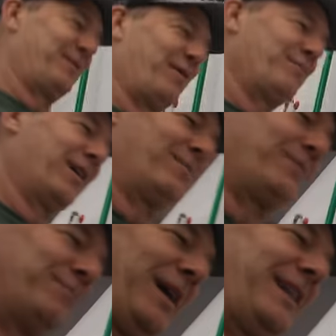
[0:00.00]
Yeah,
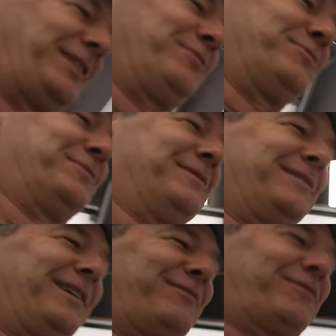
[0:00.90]
I'm mad at you,
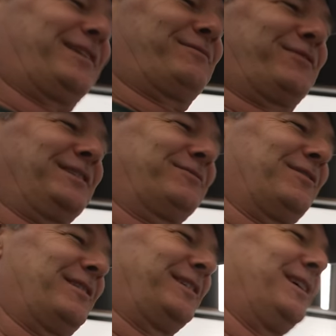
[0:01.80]
not Fred. Fred's
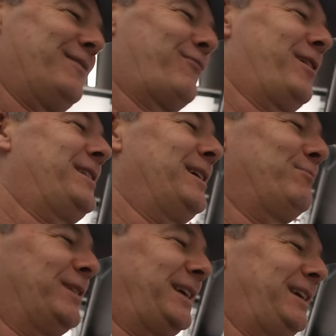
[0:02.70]
fine. Fred
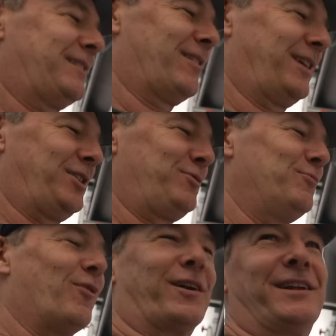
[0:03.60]
did what he thought
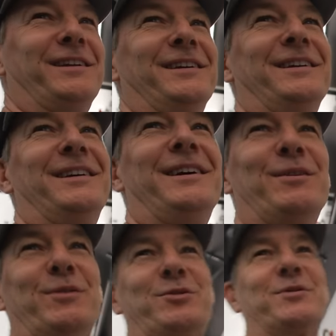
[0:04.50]
you wanted,
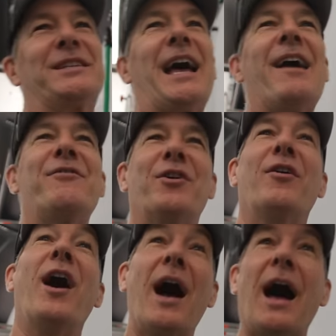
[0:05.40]
which was to have
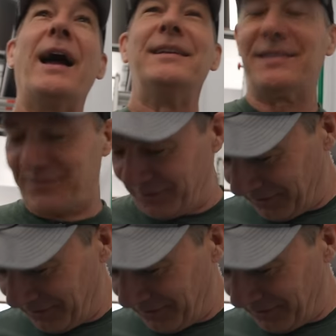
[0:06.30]
your ice